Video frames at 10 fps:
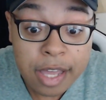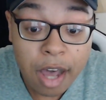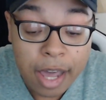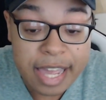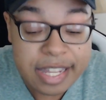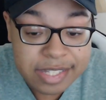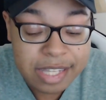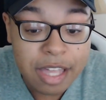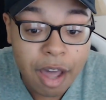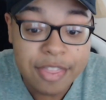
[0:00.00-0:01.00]
Like,
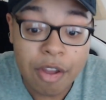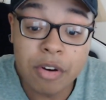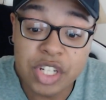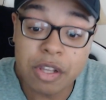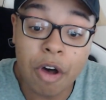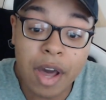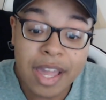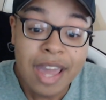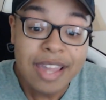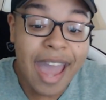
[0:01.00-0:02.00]
instantly? Like, they were just all
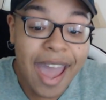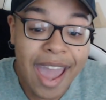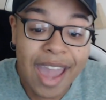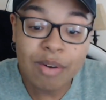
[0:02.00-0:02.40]
like, yay,